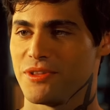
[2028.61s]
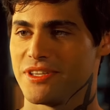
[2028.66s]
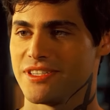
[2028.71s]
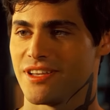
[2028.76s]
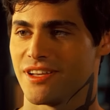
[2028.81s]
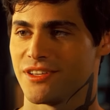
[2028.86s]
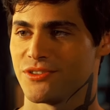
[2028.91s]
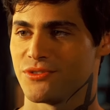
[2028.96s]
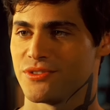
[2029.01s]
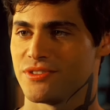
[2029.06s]
these
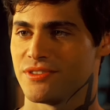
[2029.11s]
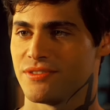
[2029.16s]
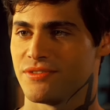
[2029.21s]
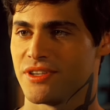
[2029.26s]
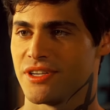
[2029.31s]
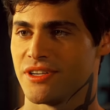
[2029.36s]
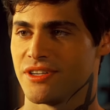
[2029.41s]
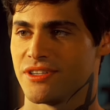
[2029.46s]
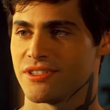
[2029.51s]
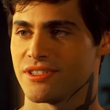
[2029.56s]
hundreds of
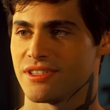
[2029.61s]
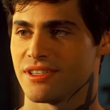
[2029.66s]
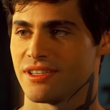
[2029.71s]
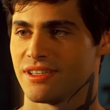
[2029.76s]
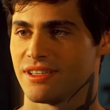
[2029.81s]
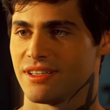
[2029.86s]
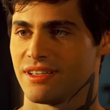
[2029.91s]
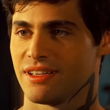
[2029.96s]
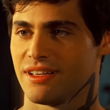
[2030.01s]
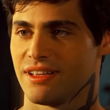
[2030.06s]
years,
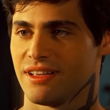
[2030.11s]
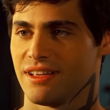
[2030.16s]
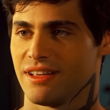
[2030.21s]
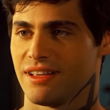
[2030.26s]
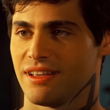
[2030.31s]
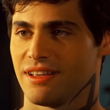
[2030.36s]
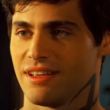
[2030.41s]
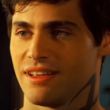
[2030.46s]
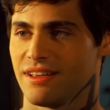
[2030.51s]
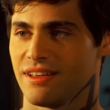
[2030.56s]

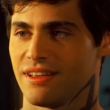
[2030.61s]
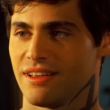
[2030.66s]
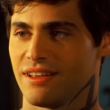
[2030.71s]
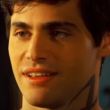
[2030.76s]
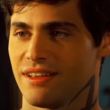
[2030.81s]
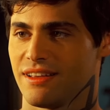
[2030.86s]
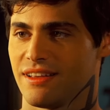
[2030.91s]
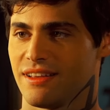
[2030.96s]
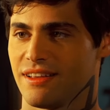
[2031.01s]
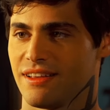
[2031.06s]

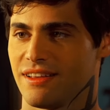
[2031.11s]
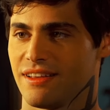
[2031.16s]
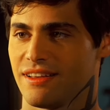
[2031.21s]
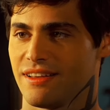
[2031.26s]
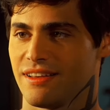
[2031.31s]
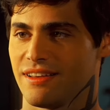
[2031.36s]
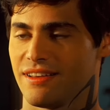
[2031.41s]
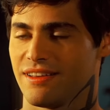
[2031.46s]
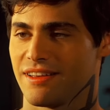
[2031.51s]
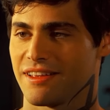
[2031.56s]

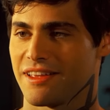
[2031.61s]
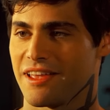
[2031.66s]
I